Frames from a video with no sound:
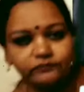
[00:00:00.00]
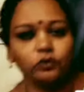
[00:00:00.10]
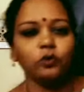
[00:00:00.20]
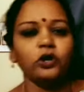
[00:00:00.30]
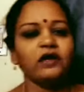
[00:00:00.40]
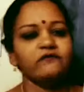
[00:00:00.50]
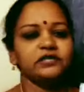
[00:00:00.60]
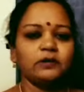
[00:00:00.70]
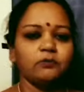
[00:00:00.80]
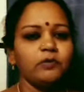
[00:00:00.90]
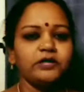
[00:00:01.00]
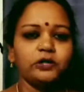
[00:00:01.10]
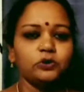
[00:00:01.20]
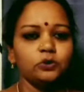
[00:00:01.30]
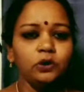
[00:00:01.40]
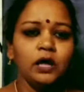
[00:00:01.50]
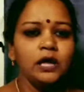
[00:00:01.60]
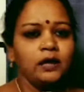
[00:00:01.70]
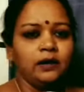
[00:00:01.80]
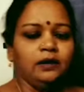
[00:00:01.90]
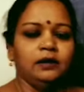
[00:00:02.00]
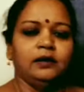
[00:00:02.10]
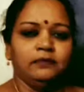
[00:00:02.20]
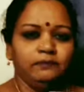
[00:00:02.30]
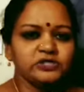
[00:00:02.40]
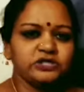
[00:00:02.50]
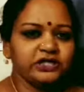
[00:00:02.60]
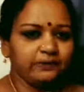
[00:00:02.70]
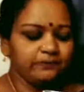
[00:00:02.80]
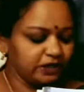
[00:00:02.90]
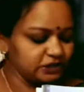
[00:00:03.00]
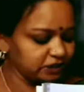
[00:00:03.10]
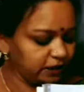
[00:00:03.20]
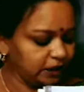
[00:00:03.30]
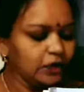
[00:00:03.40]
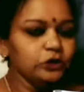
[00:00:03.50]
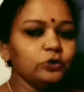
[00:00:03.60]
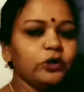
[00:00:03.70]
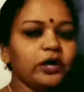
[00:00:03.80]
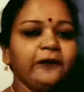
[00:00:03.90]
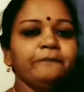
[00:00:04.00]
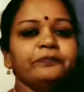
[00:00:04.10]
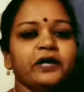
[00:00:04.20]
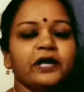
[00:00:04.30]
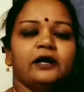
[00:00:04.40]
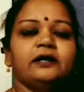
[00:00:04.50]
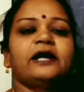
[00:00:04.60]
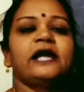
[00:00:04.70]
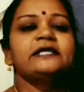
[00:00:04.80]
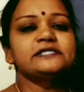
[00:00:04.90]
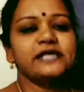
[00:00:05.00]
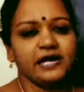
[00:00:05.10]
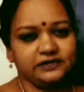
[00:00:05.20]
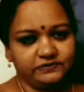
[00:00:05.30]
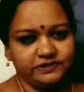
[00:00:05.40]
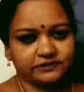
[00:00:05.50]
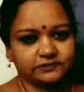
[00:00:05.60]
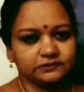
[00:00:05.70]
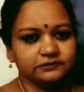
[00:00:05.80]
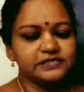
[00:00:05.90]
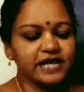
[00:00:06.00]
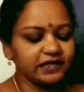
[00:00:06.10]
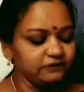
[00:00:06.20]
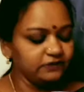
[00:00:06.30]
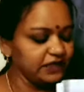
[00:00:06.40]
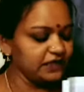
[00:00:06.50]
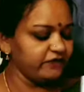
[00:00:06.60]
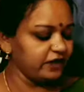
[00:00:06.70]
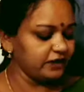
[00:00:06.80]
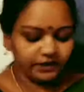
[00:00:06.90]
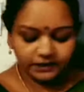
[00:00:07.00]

If you don't have a thermometer to measure the temperature, you can try this activity. This activity given in the